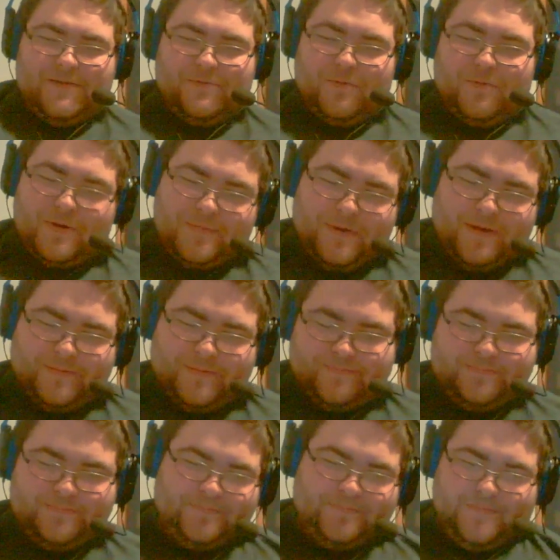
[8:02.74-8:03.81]
won, but
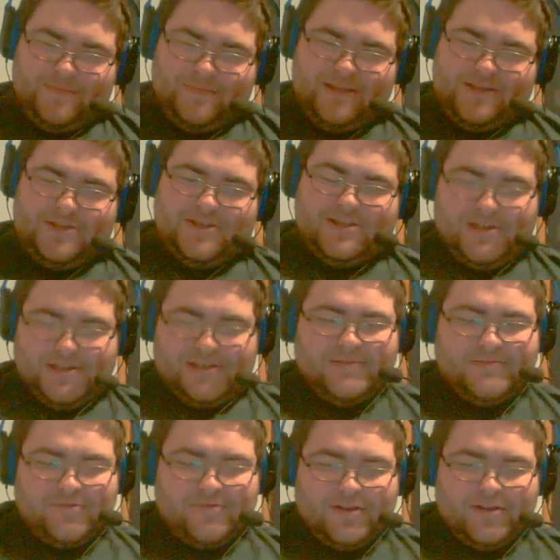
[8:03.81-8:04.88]
it just
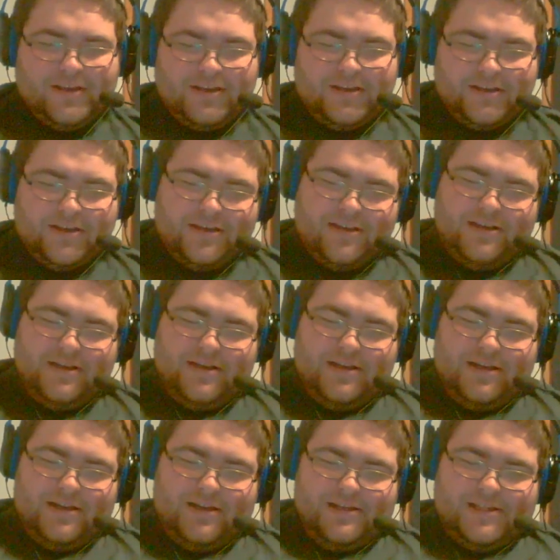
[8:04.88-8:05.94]
doesn't really
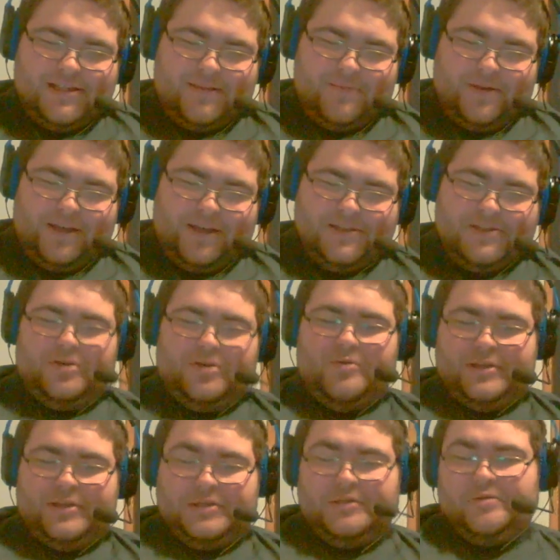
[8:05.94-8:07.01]
seem like he's
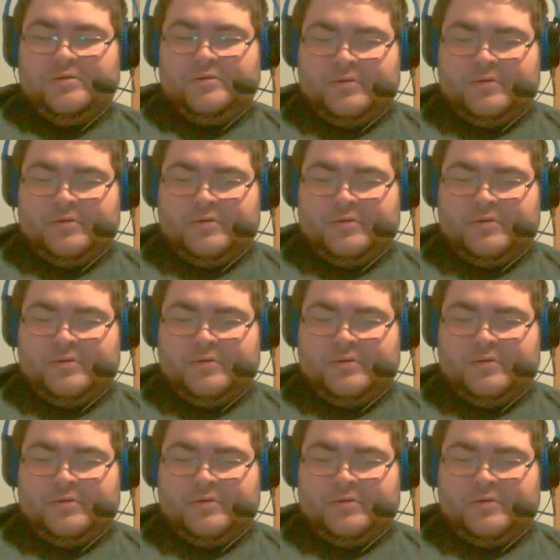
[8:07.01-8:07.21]
going to.